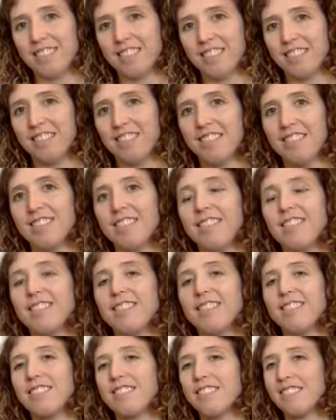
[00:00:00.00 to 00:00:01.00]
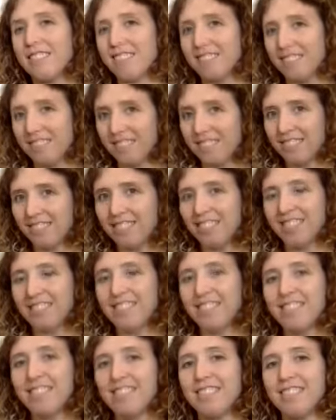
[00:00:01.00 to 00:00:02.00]

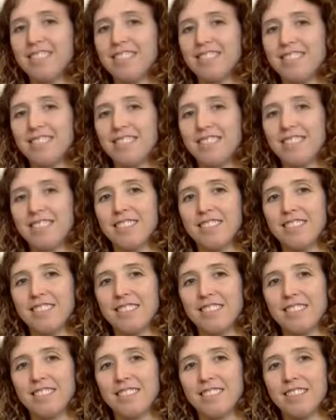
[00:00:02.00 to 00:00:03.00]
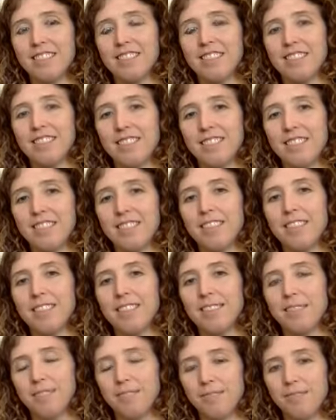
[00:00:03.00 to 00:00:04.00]

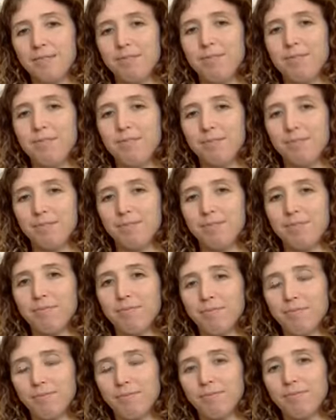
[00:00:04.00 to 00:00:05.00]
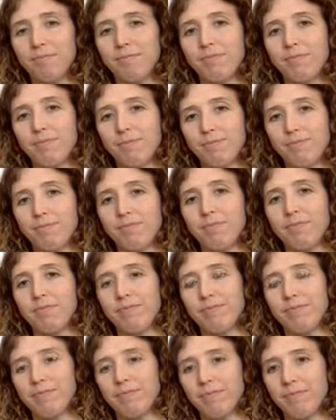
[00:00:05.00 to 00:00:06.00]

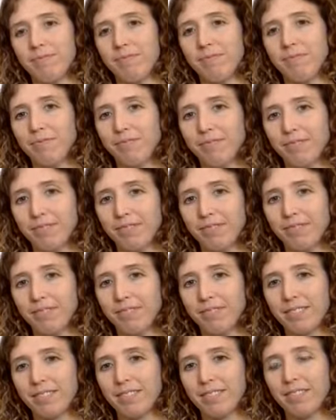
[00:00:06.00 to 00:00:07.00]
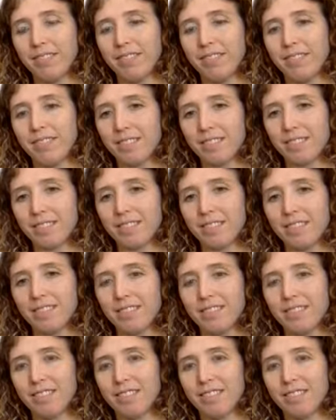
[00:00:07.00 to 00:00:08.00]
[no speech]